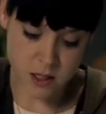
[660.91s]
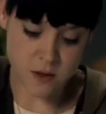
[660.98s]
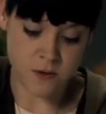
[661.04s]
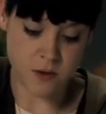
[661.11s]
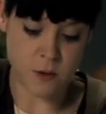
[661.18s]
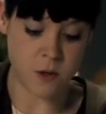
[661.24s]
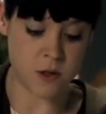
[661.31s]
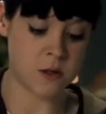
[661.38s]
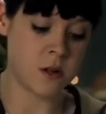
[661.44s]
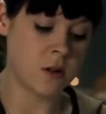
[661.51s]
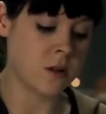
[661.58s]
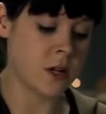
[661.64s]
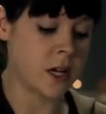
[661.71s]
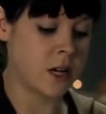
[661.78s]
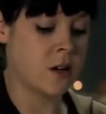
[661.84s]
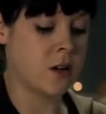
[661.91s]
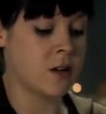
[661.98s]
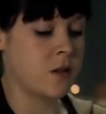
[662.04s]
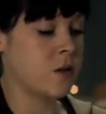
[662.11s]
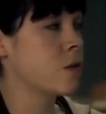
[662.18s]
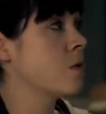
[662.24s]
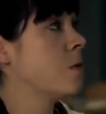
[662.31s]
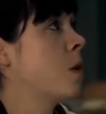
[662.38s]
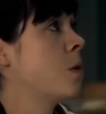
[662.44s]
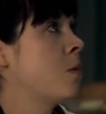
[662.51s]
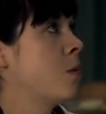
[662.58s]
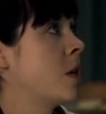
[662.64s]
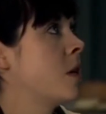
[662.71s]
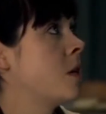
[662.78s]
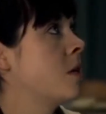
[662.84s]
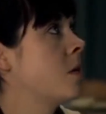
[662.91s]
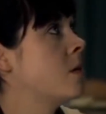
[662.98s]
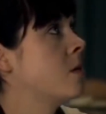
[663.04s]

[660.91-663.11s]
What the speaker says: if it wasn't OK, I'd talk to Mum about it.